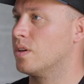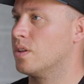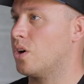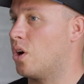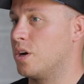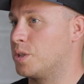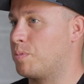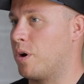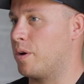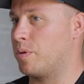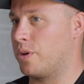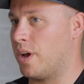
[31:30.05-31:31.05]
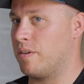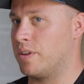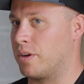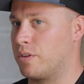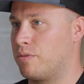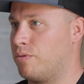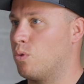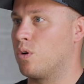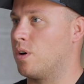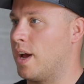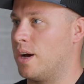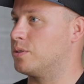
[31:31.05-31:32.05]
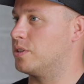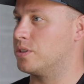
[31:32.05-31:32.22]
The hardest part when you have, like, 4 houses.